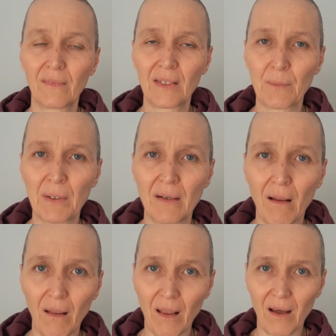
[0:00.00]
the amount of
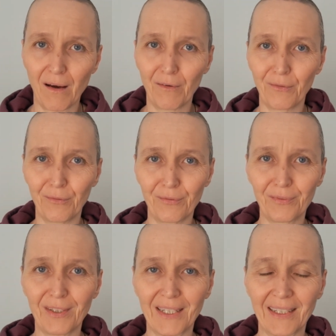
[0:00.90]
love
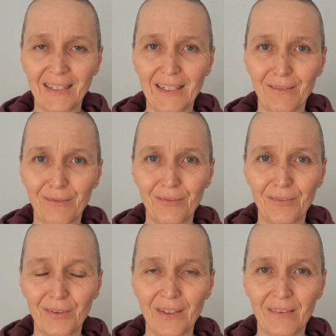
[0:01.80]
you can give
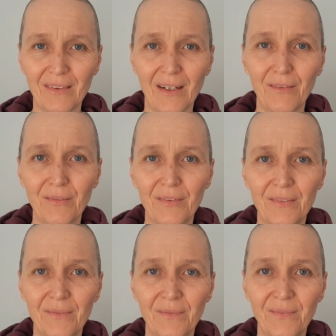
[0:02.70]
to yourself,
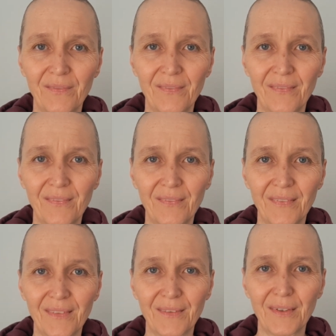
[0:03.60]

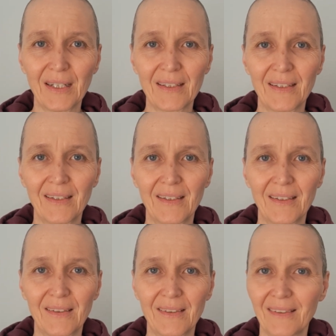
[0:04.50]
right?
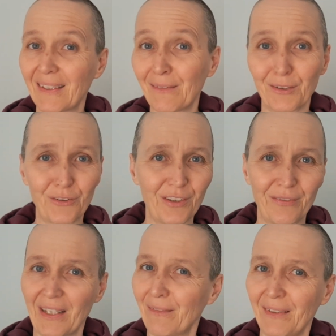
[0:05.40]
Because that will
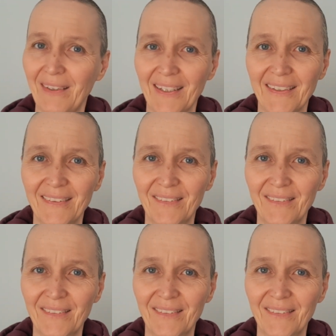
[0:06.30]
shift everything.